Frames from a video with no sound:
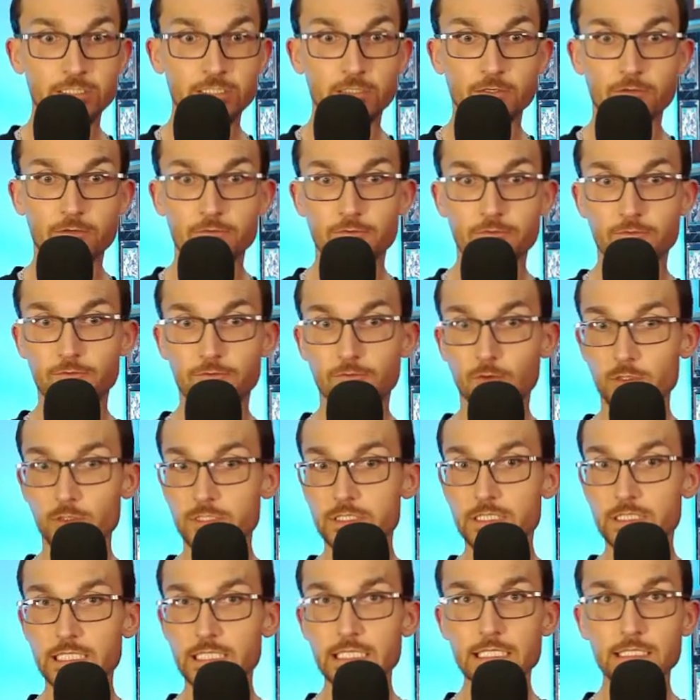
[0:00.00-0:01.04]

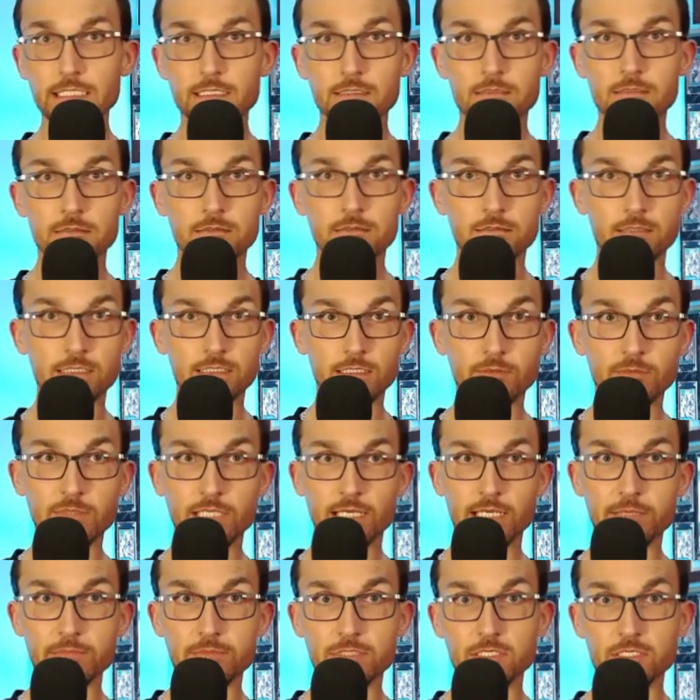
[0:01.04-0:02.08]
14,
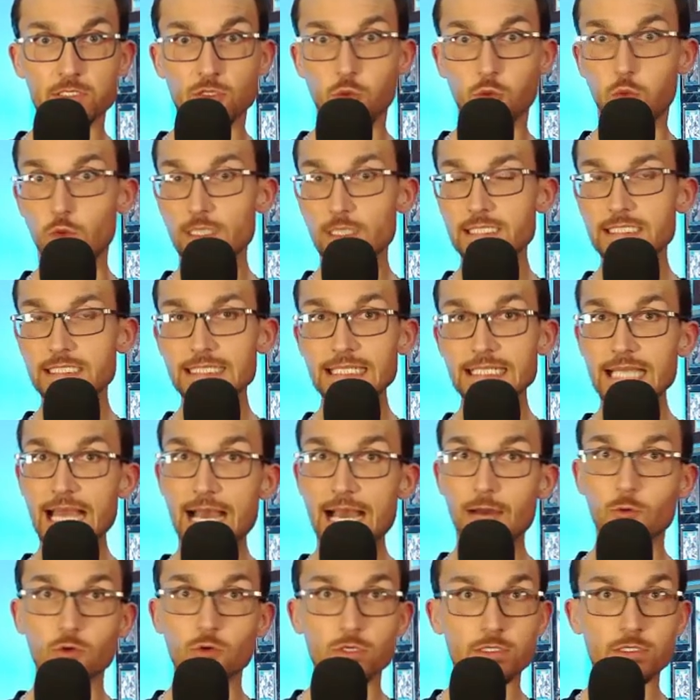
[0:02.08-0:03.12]
sometimes 20
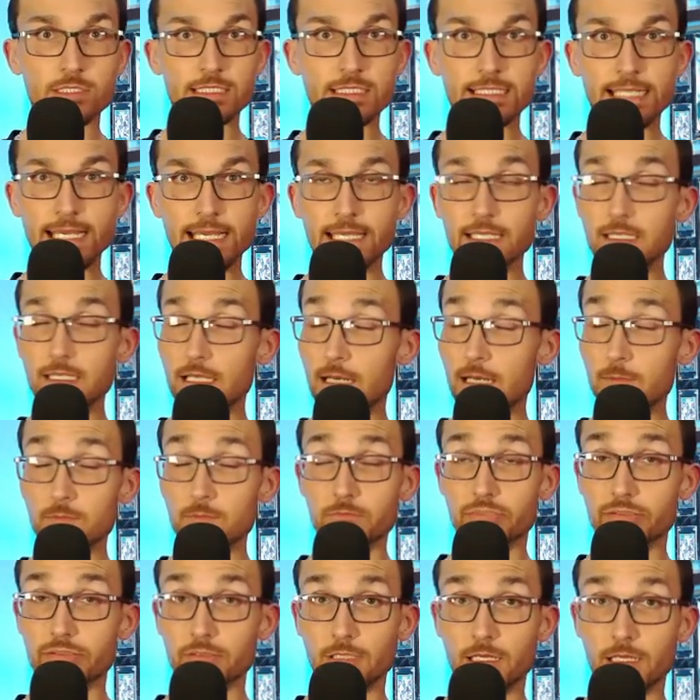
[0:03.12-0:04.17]
hours a day. I'm
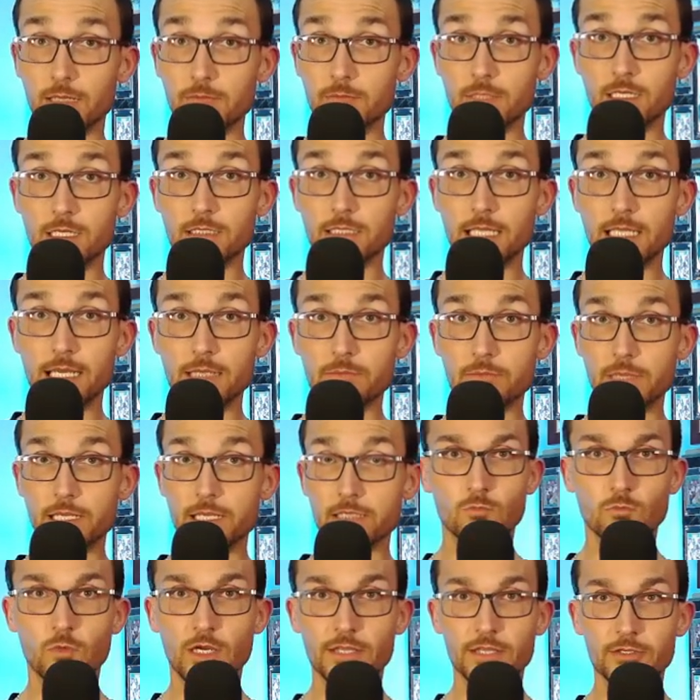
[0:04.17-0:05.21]
not lying,
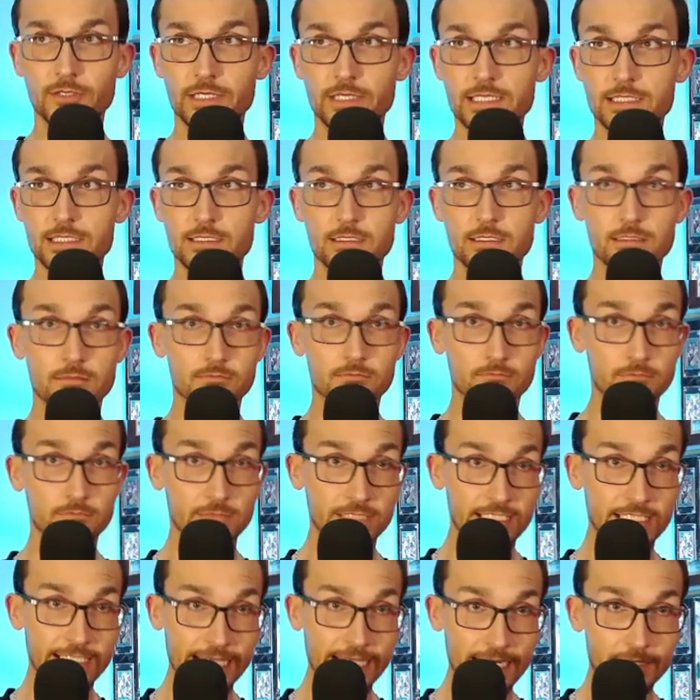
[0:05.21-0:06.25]
man. Whether it's
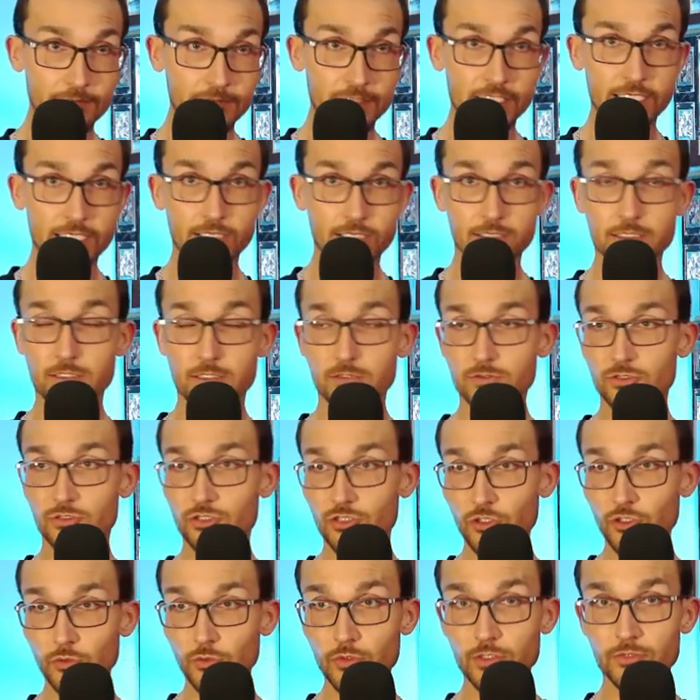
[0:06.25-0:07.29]
getting material,
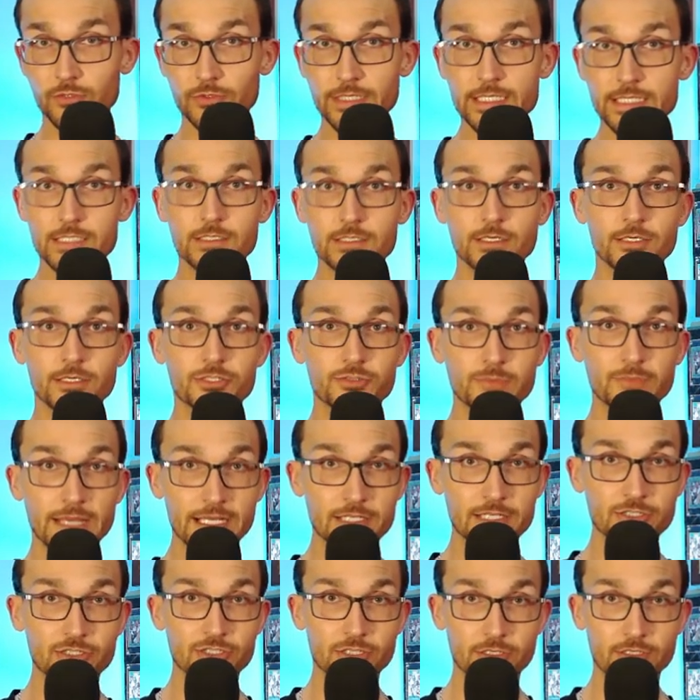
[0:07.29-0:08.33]
doing research,
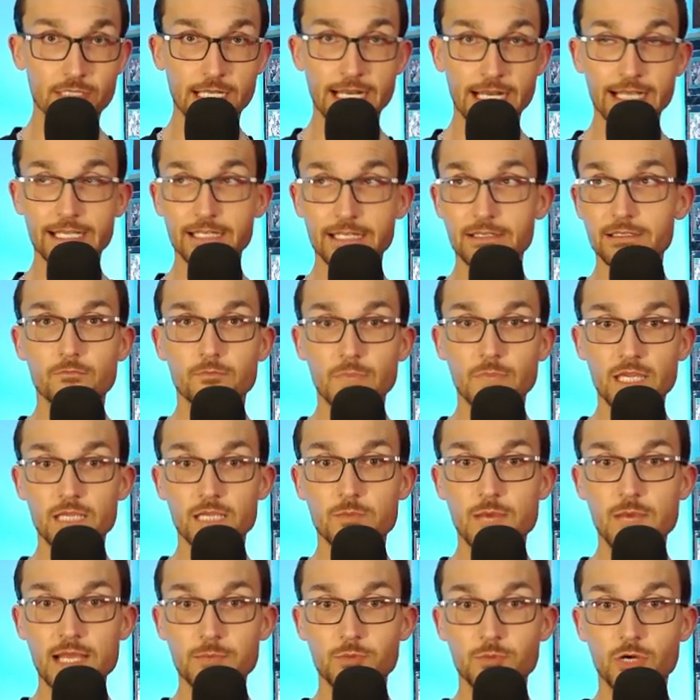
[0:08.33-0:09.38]
making sure that I can make
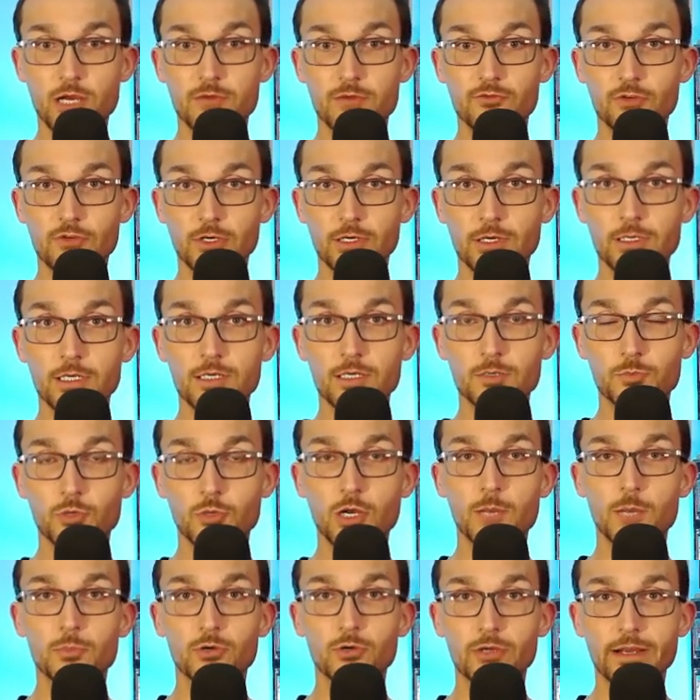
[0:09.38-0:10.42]
my proper
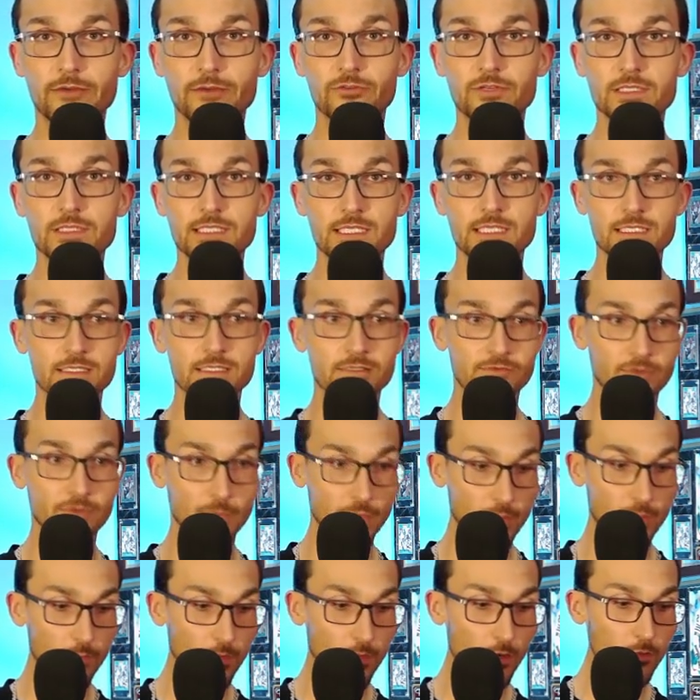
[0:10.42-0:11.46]
references. From
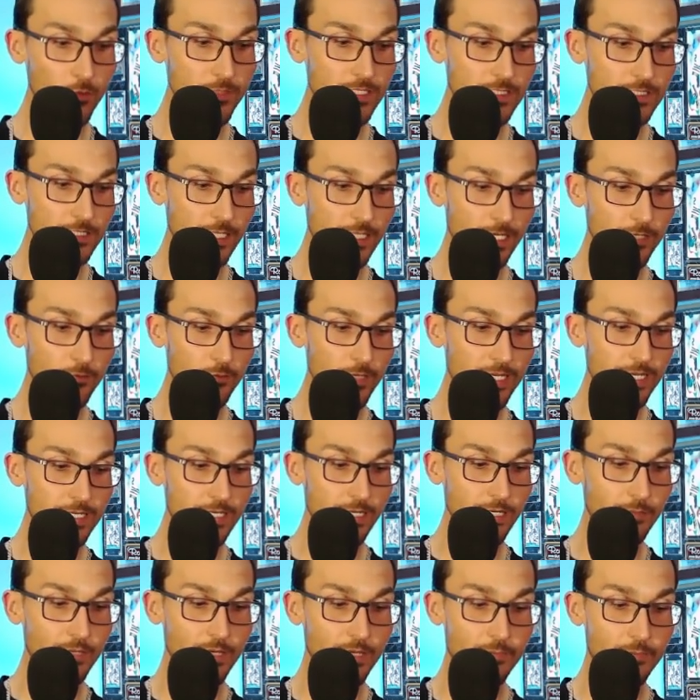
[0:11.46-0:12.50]
the moment I wake
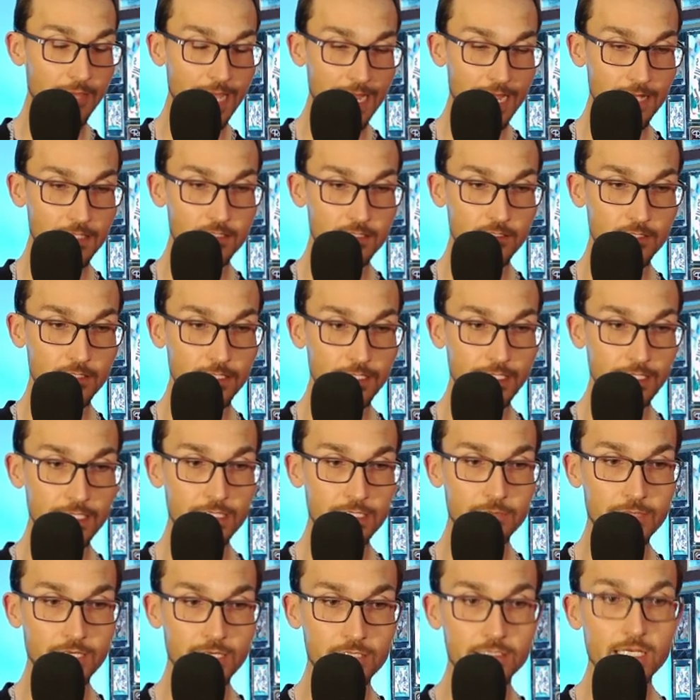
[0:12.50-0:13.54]
up, I'm answering
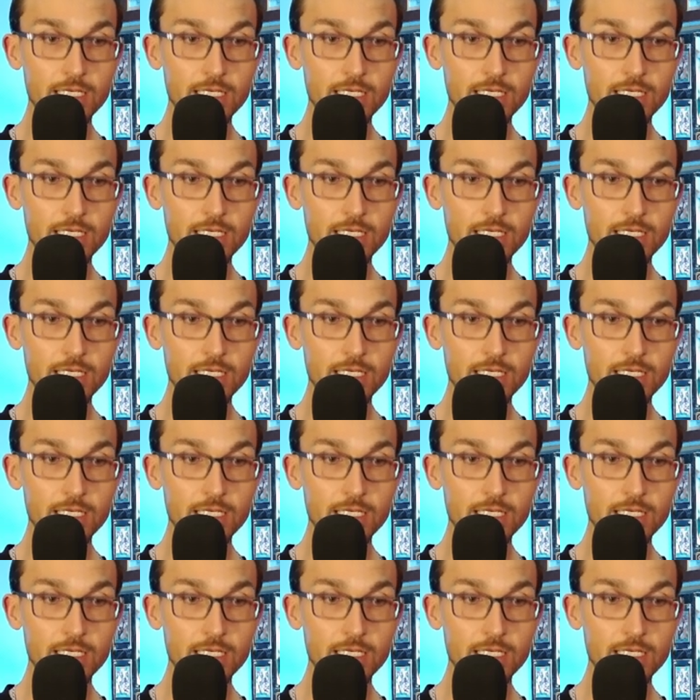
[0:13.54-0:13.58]
emails,